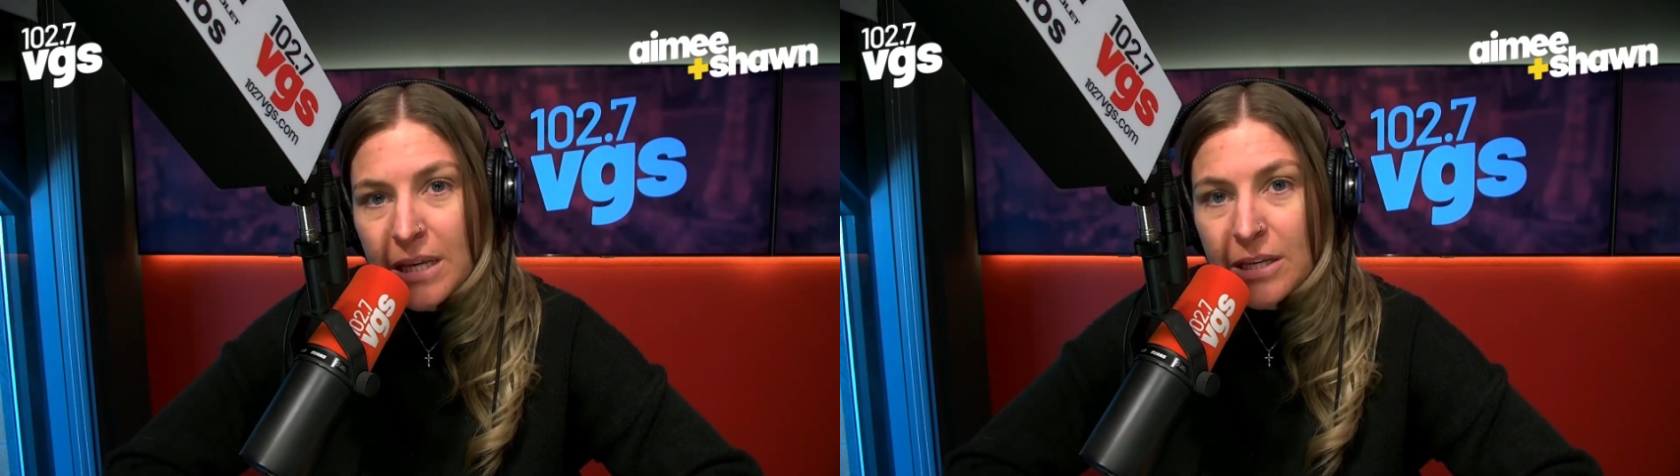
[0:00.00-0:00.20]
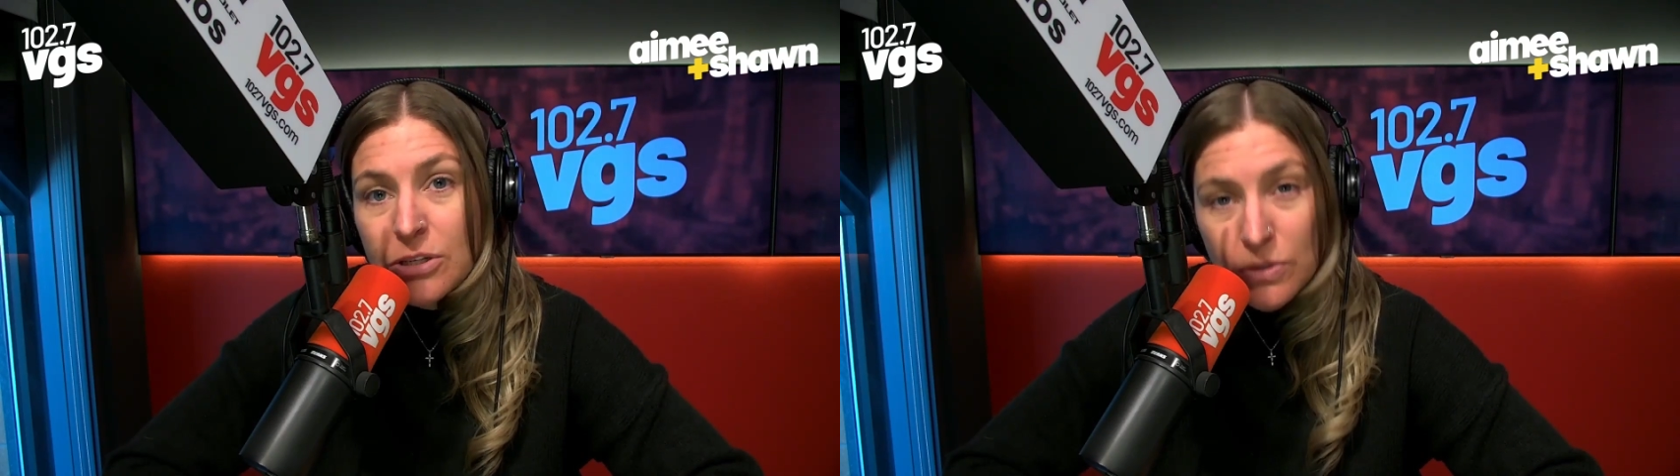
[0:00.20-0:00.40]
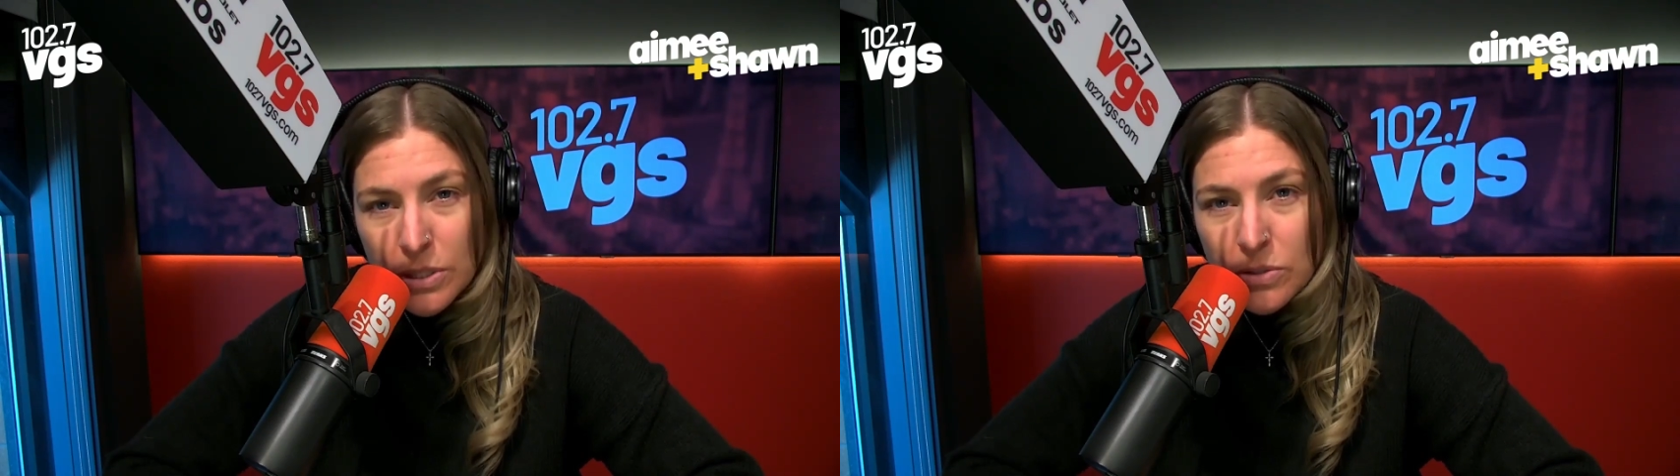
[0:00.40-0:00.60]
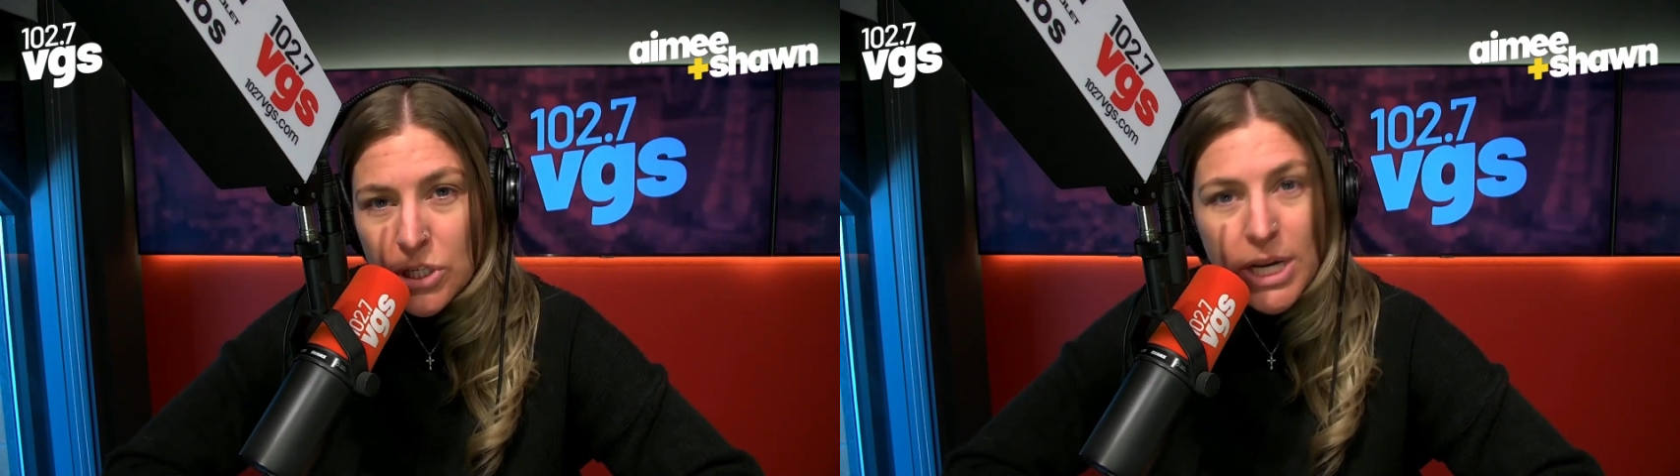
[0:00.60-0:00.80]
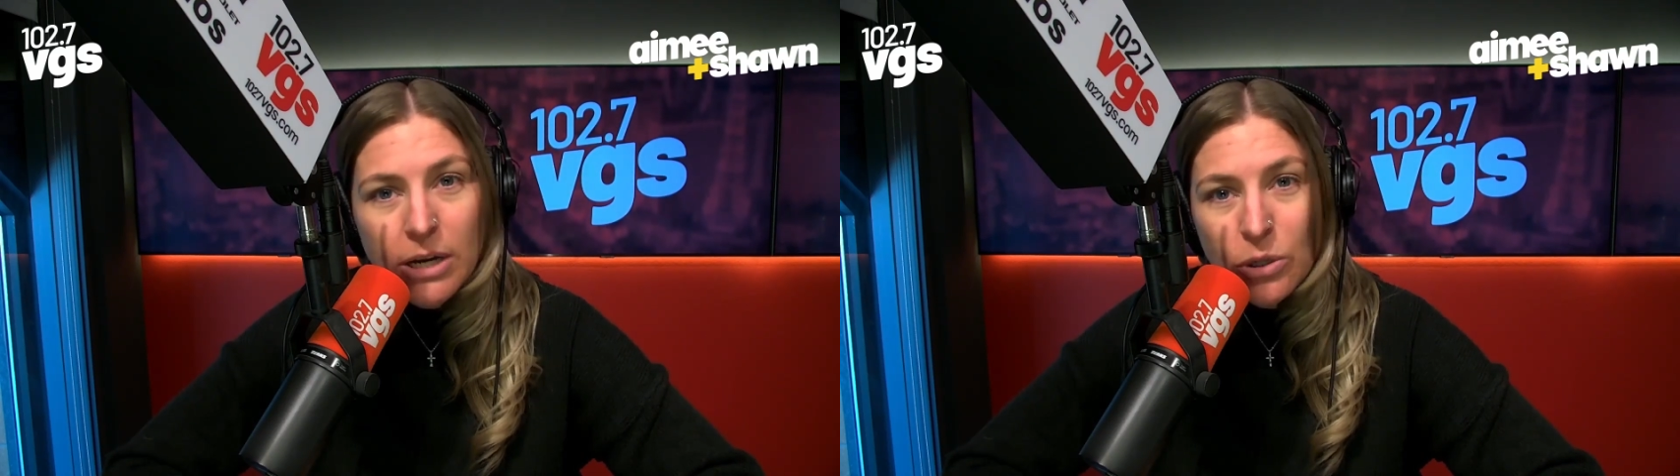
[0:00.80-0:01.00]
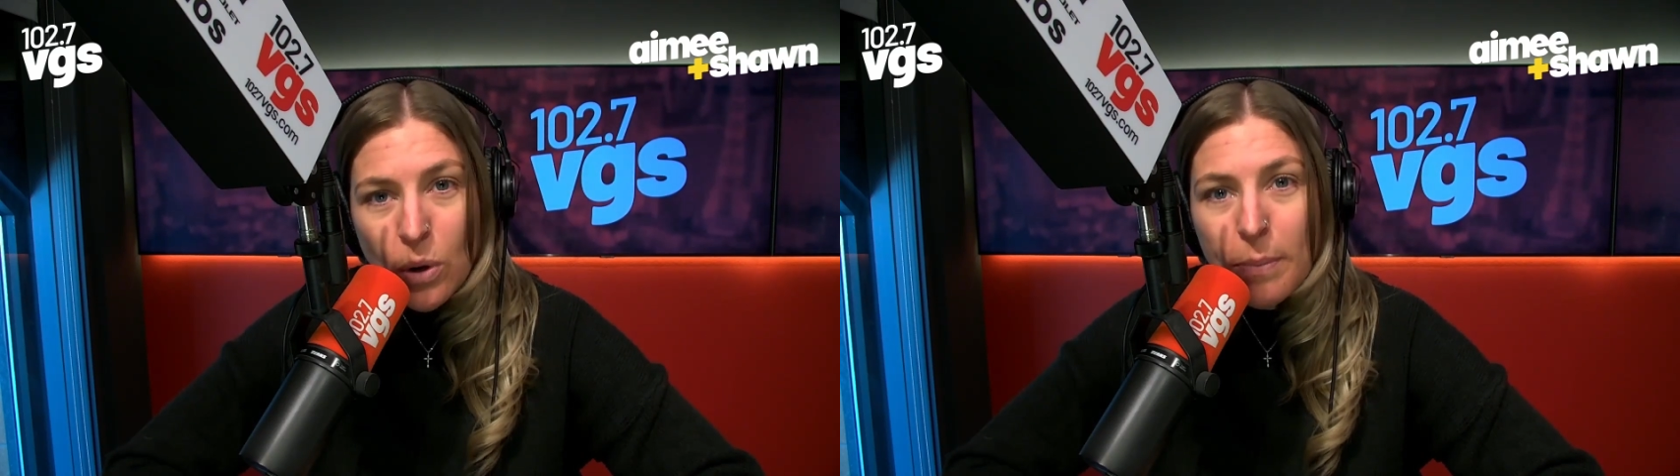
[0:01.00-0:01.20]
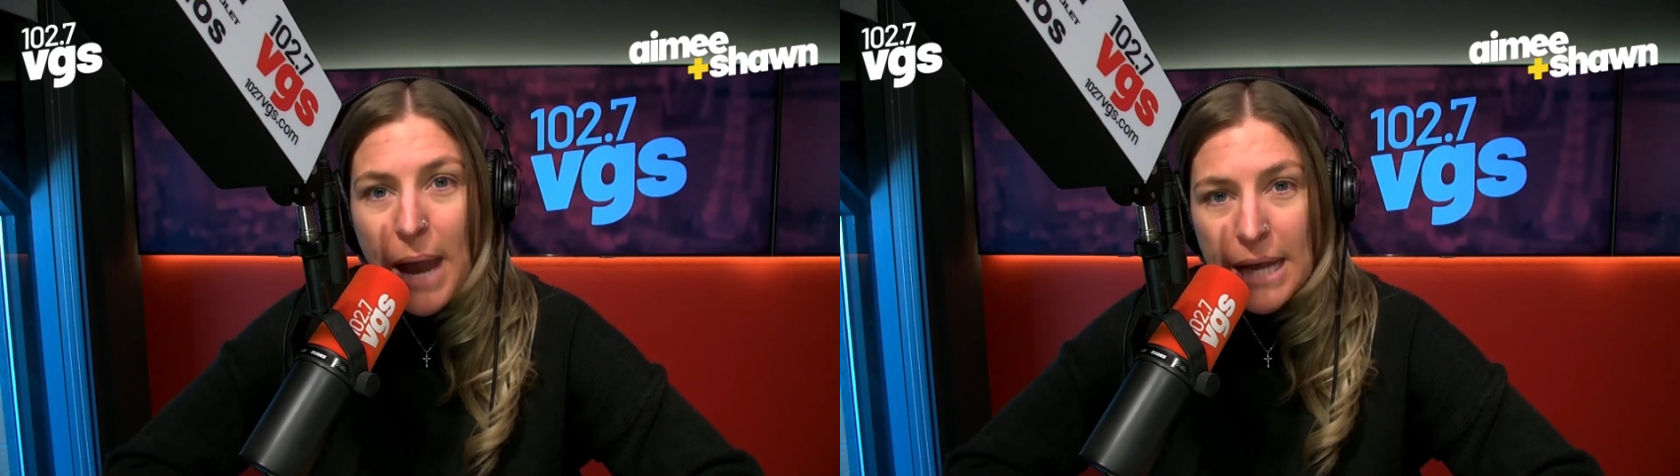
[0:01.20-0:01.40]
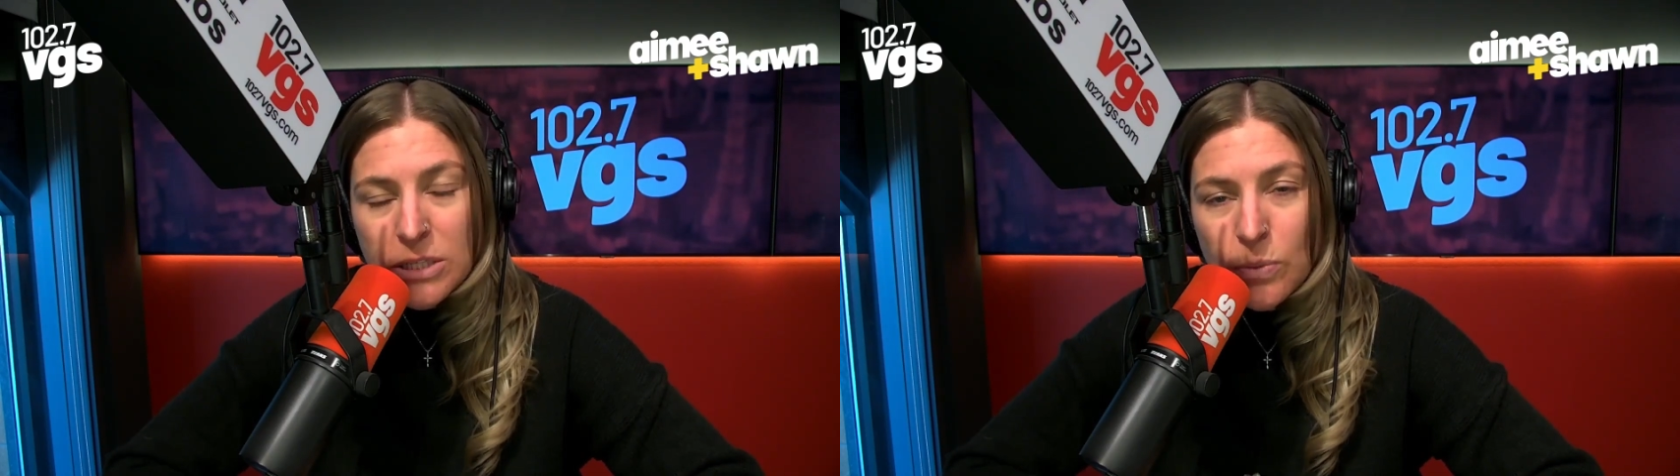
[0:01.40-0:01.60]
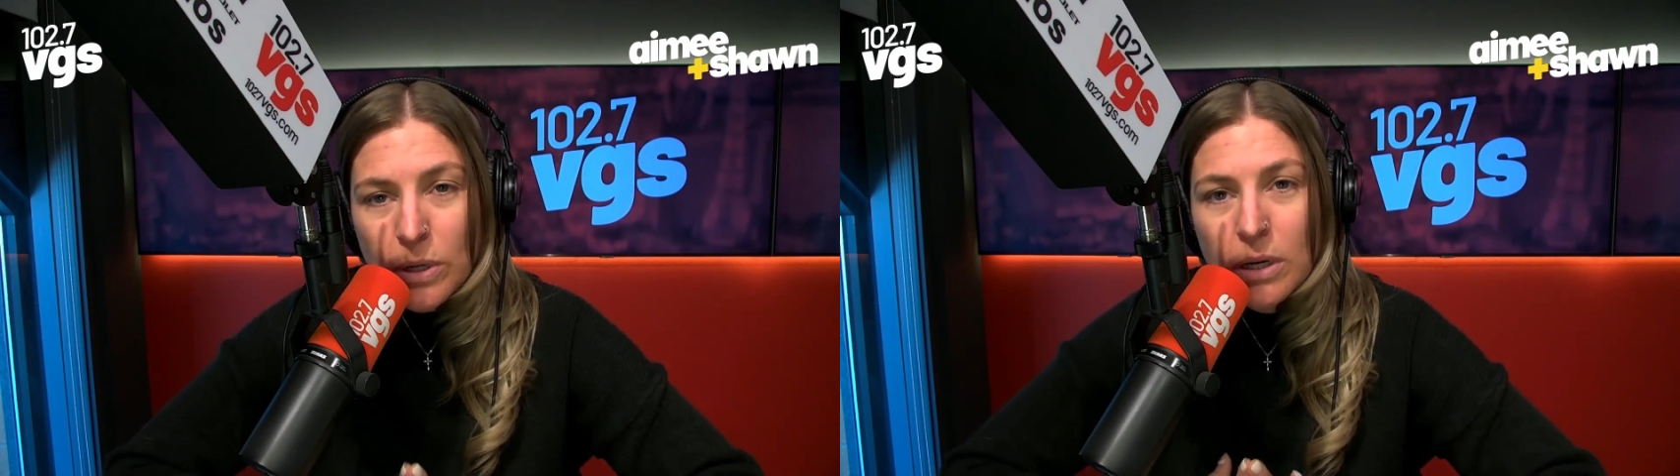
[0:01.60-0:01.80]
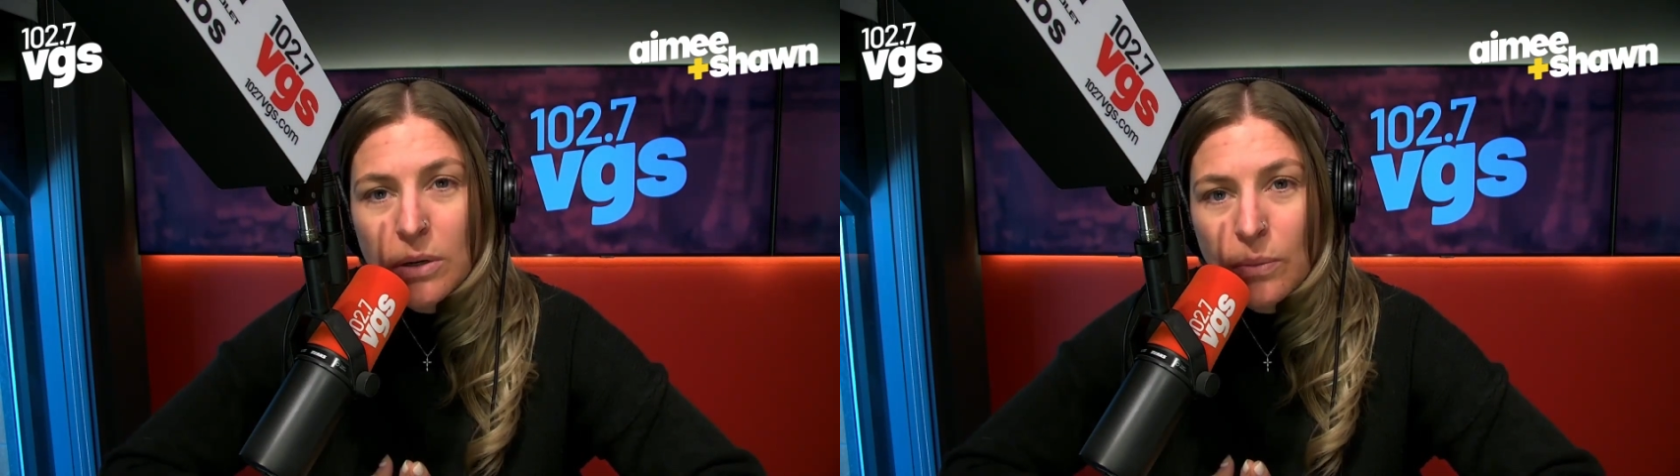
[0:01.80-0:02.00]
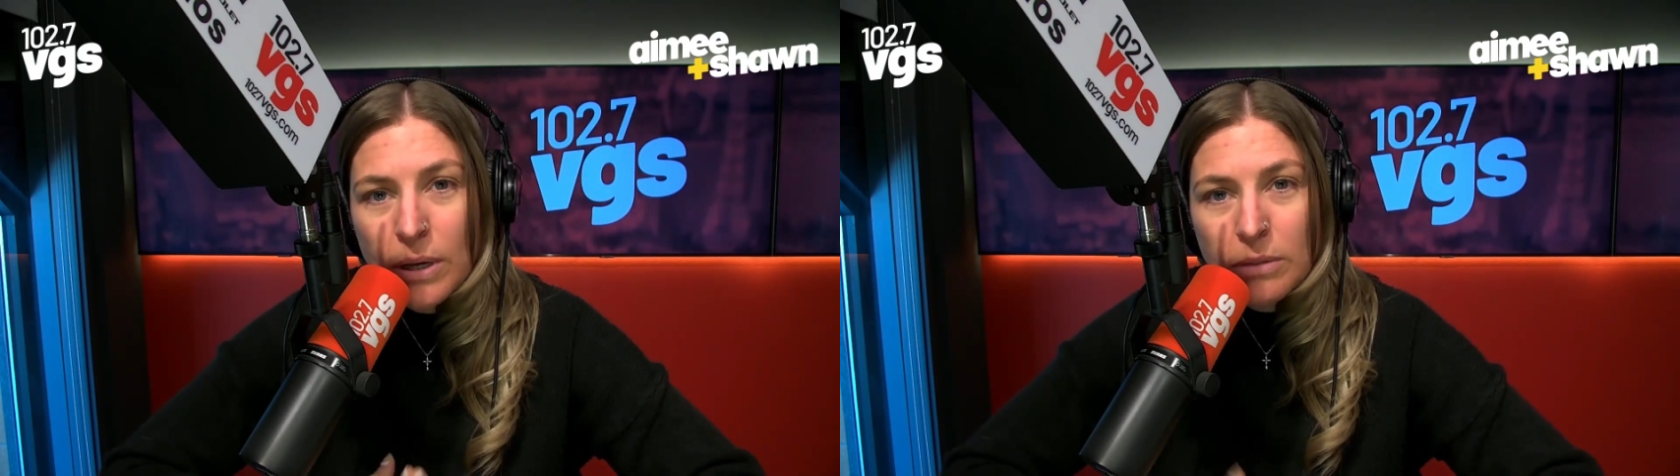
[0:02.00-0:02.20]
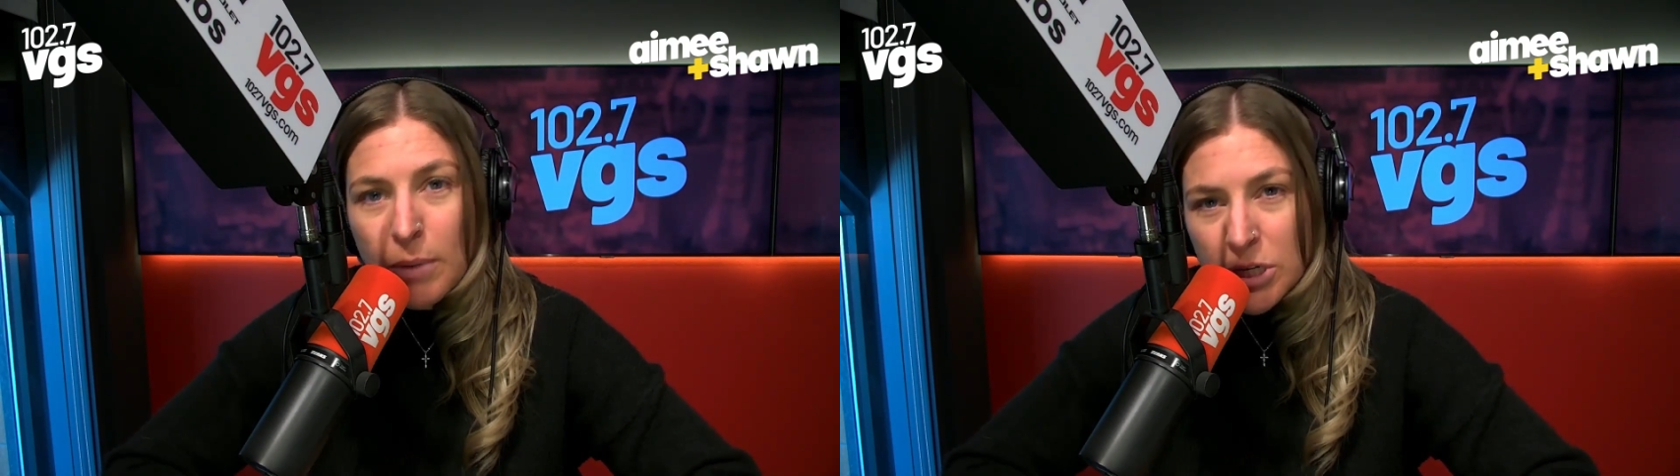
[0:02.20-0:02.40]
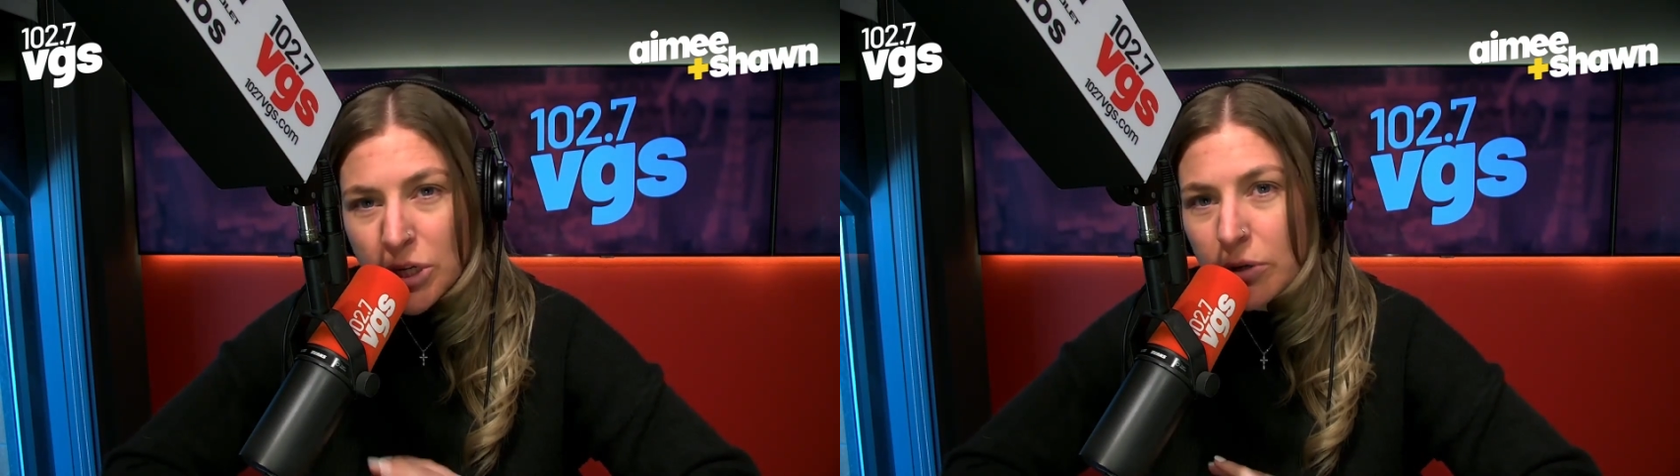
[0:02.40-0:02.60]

Do you share your password with Marsha,